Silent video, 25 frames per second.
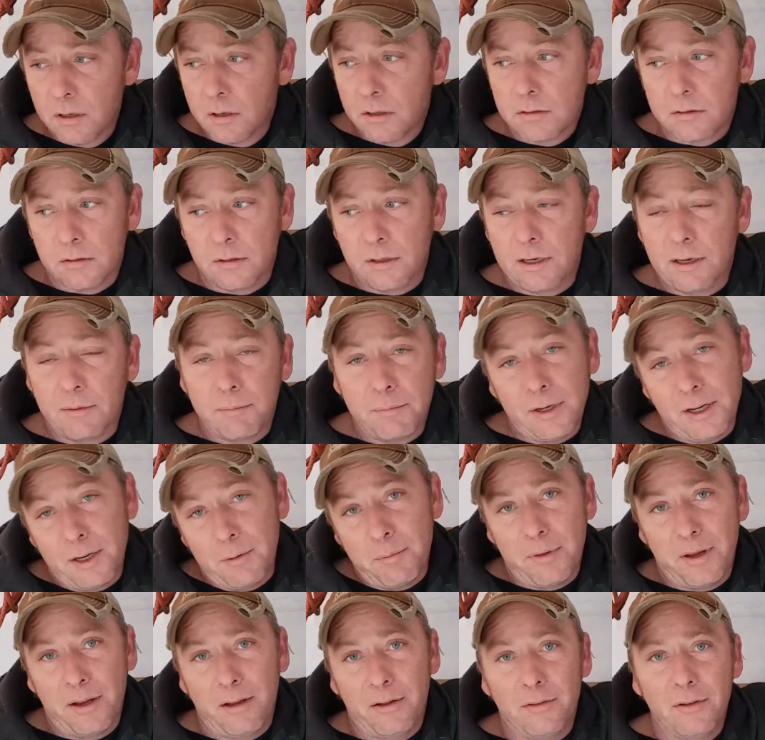So it ended up being a
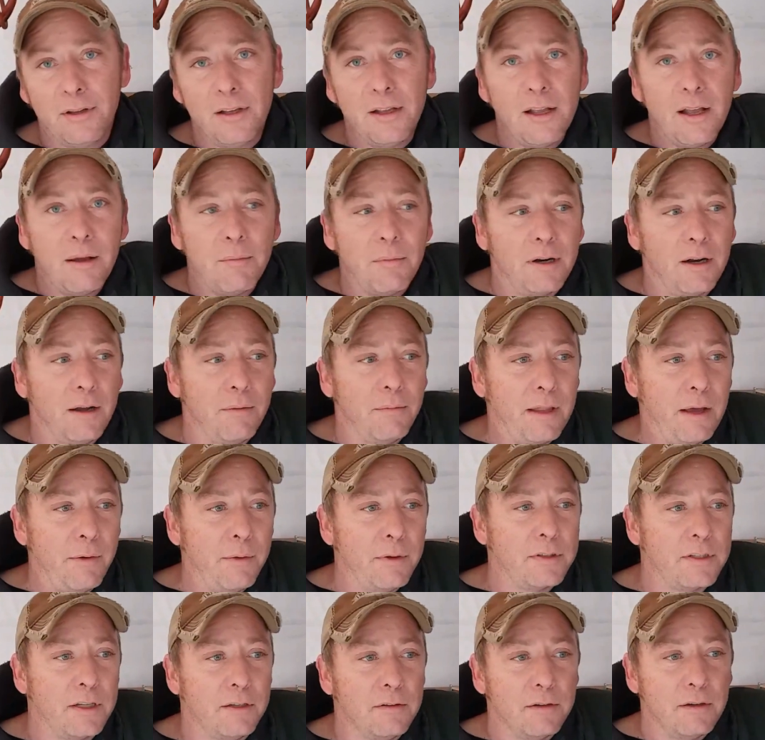male. But that
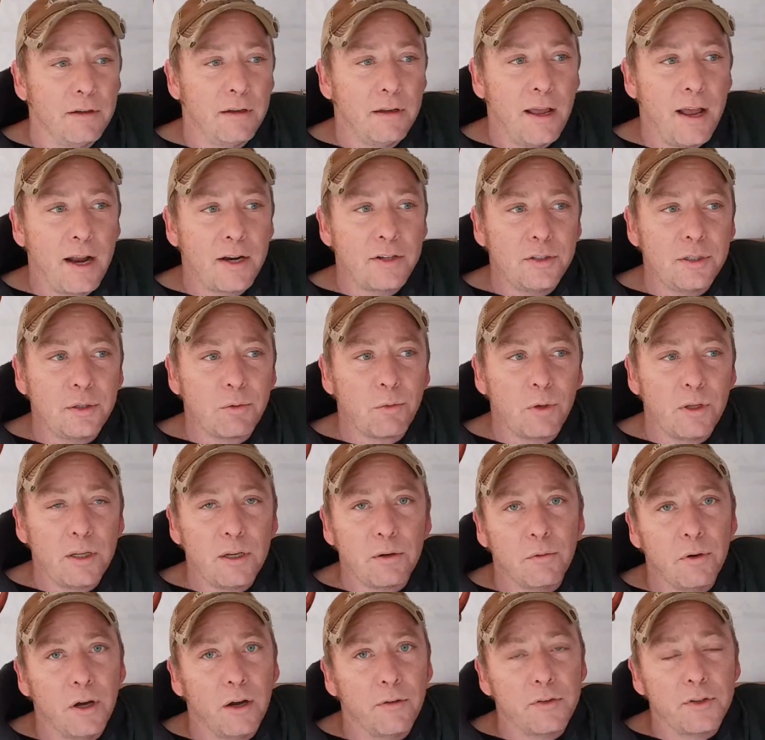one's in actually really
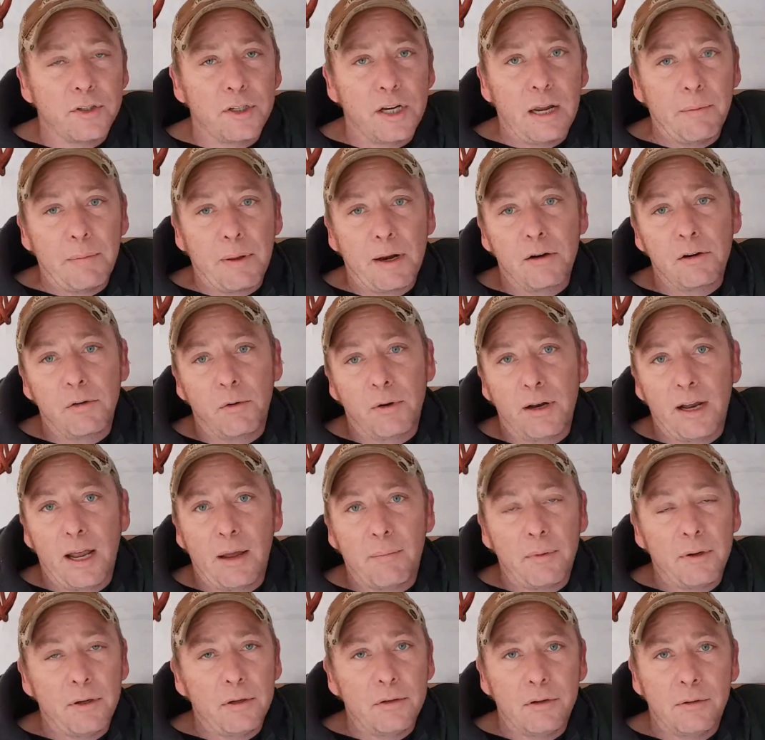rough shape. I don't know what
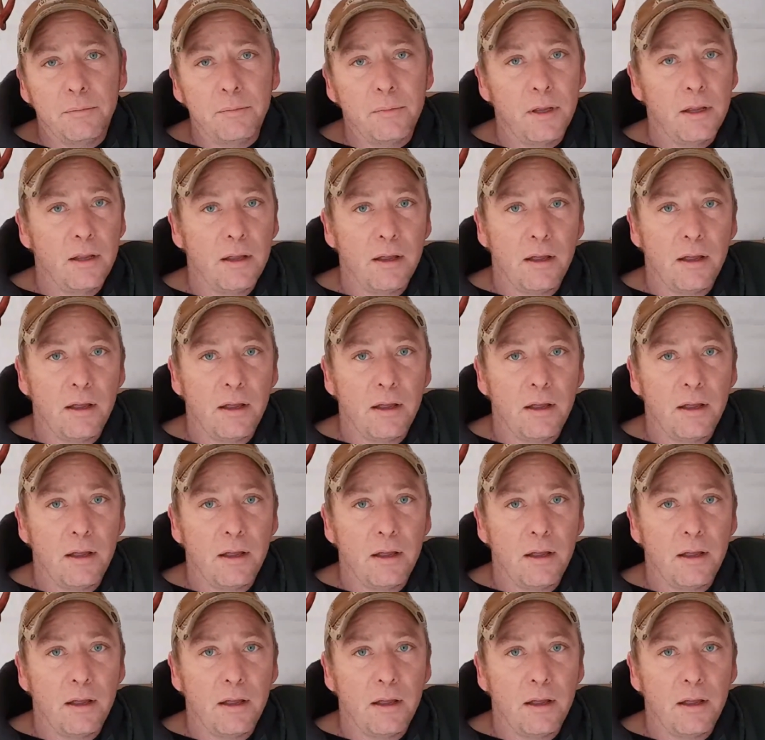happened to him.